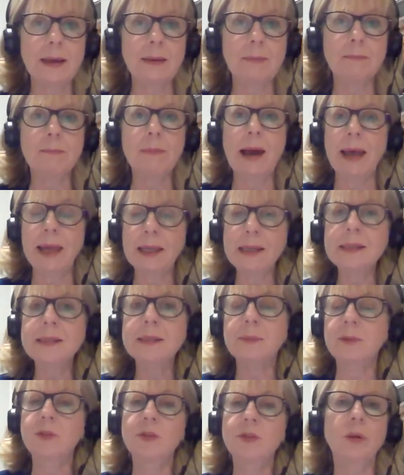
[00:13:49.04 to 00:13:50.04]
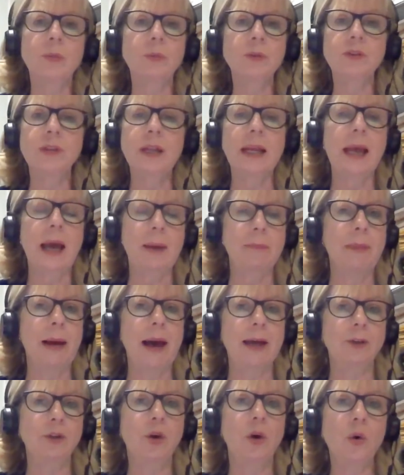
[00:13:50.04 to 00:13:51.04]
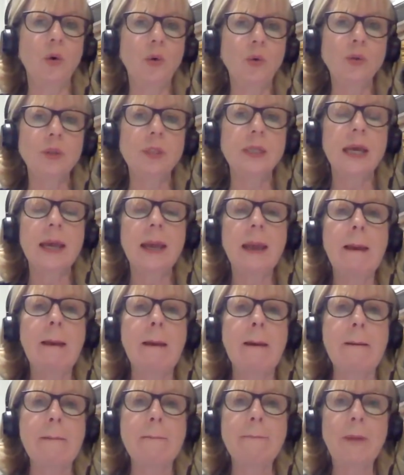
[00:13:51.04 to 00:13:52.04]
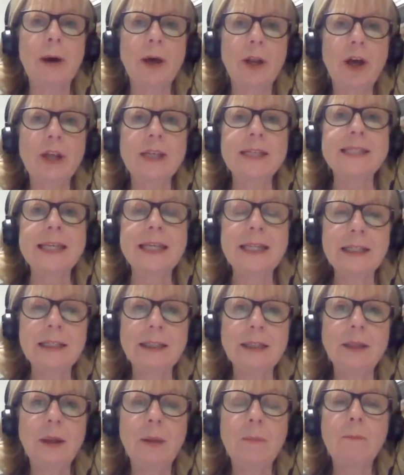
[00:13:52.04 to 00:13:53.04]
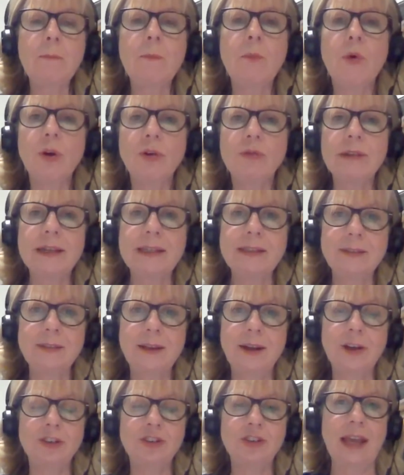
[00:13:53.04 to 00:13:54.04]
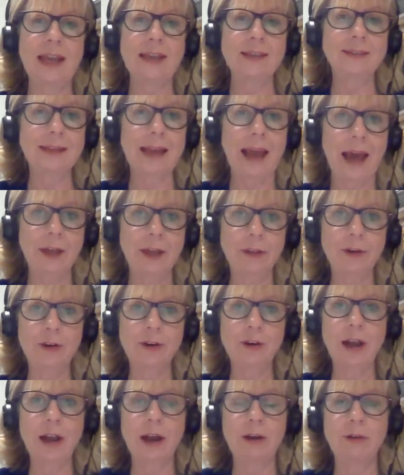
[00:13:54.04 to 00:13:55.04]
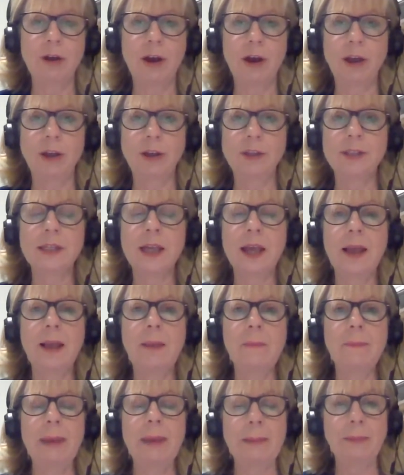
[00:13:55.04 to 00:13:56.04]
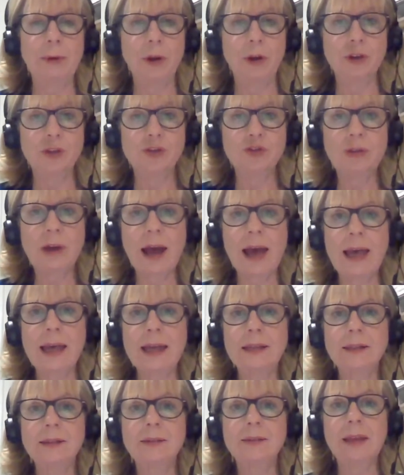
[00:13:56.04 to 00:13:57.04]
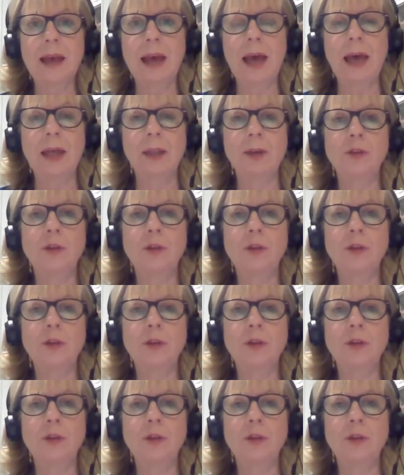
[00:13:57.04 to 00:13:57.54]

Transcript: mild. It was almost like a bad cold. But until more research is gathered around people on trials, and